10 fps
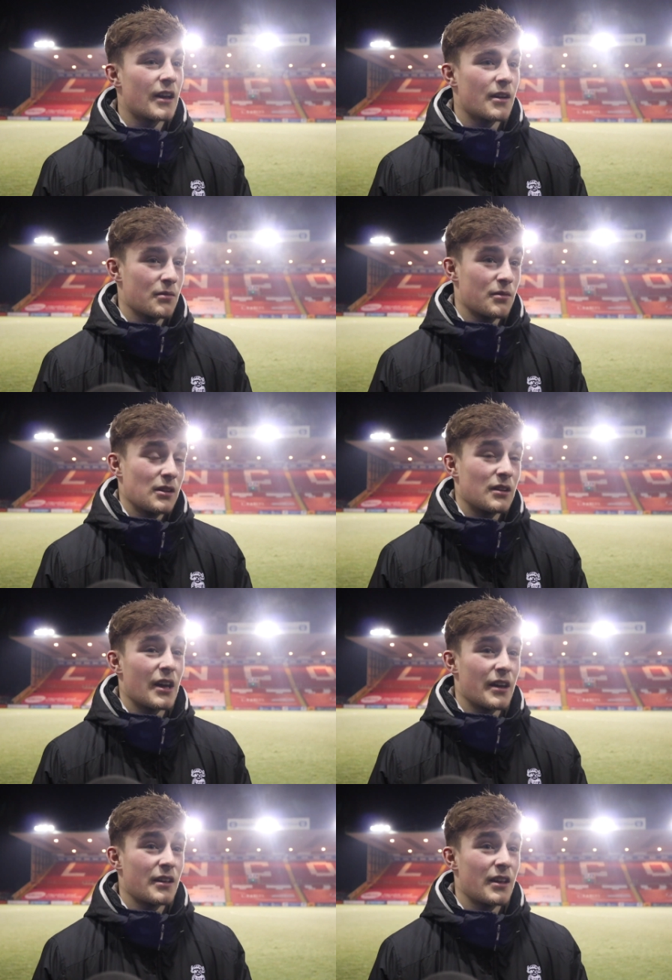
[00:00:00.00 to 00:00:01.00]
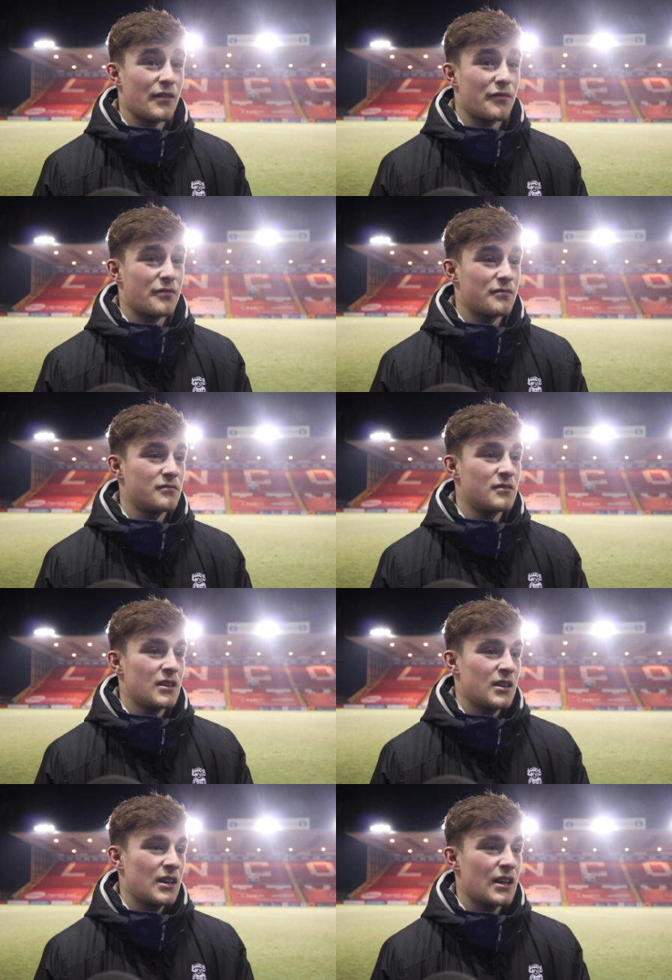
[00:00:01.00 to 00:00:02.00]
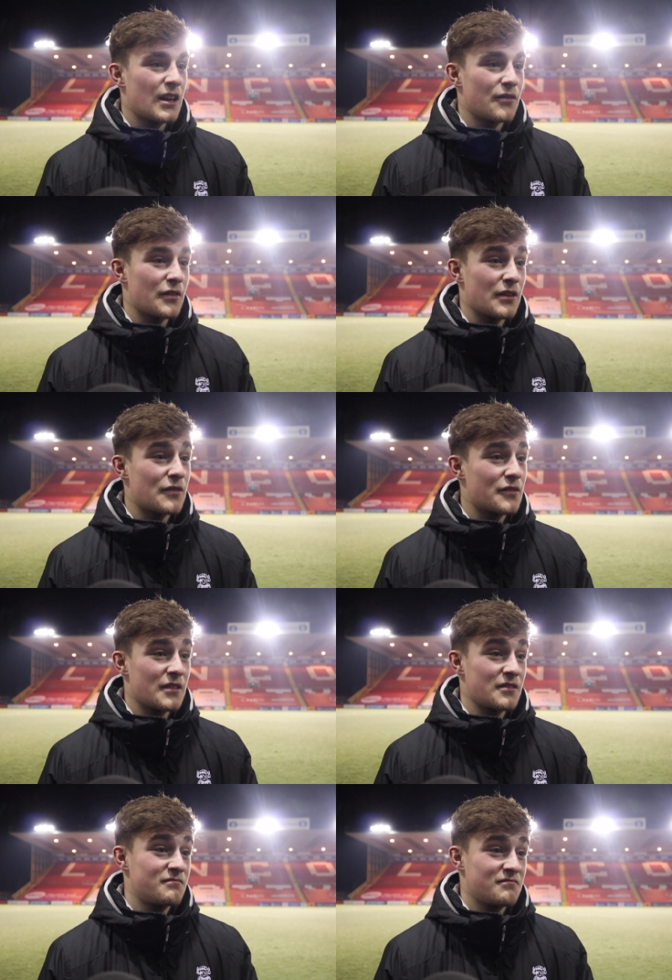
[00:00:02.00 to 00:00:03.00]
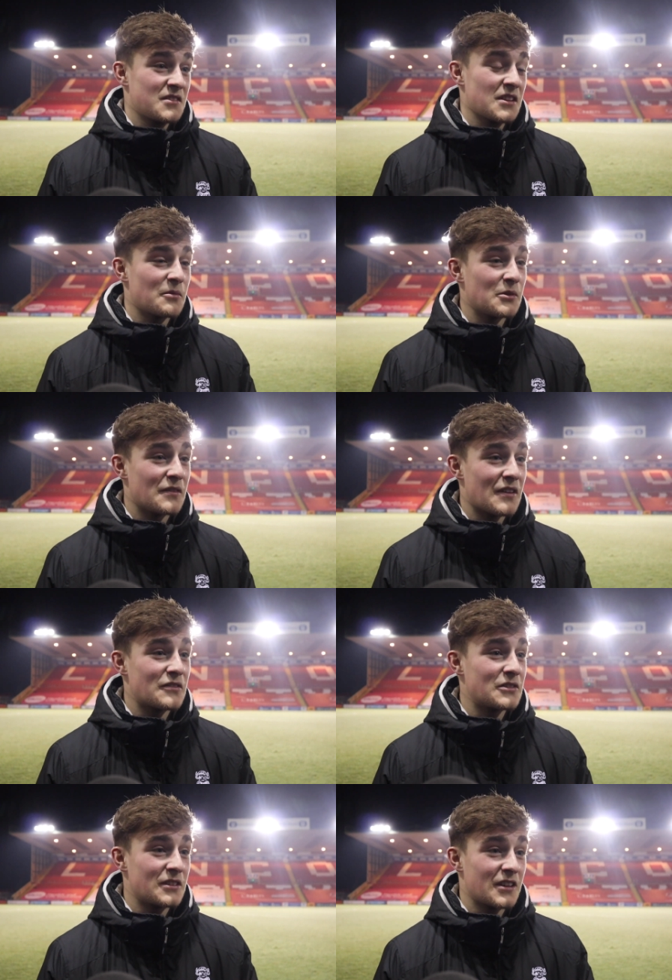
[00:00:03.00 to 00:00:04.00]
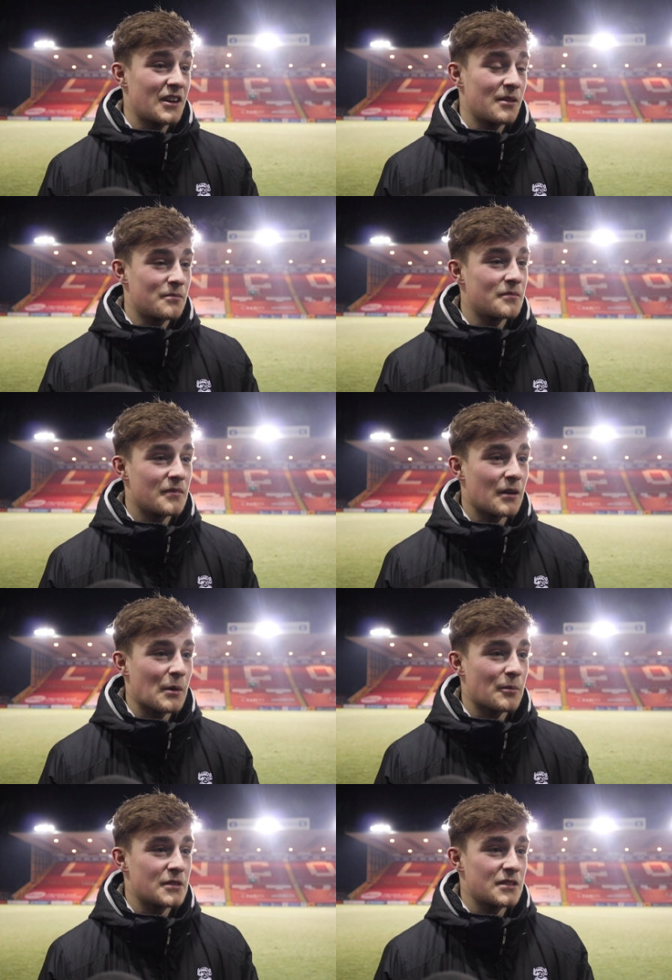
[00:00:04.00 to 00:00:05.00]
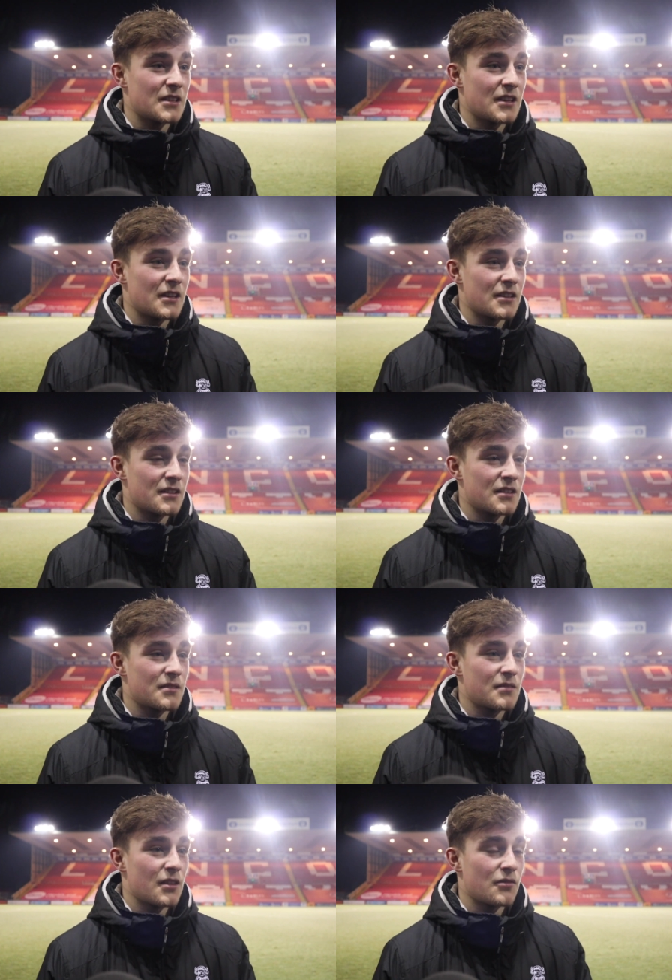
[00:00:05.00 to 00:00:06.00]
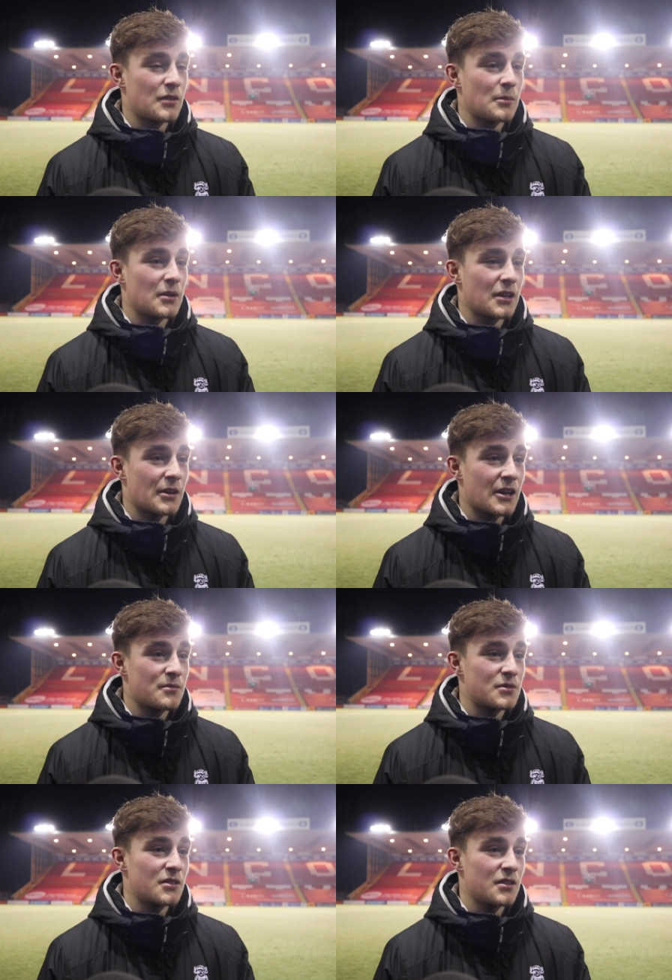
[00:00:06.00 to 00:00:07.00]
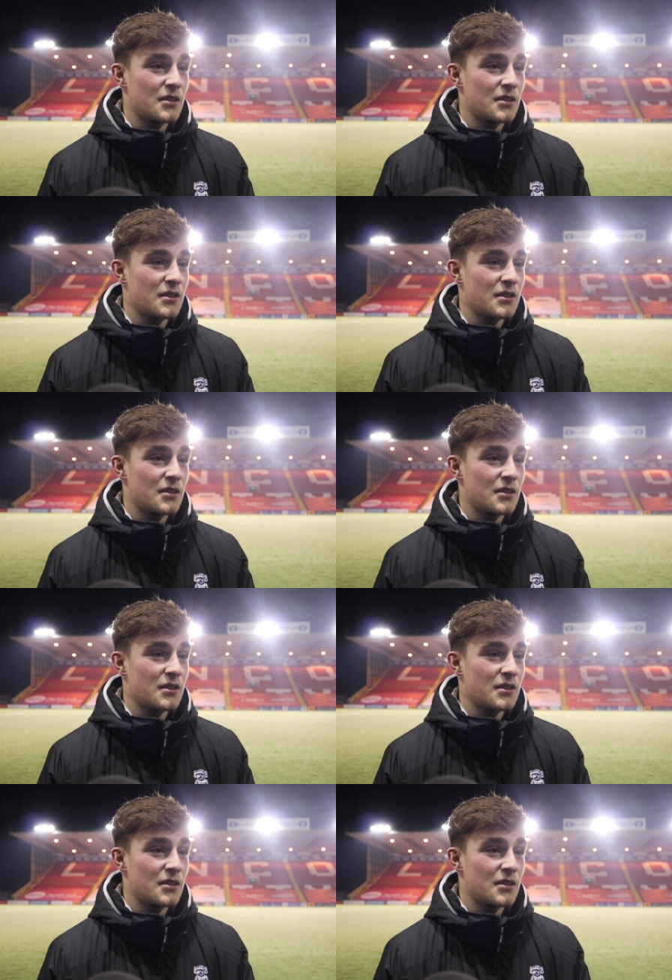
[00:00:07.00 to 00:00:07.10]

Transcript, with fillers: yeah, well, yeah. If if it if it's happy with everyone, yeah, I'm I'm happy to stay and hopefully play games.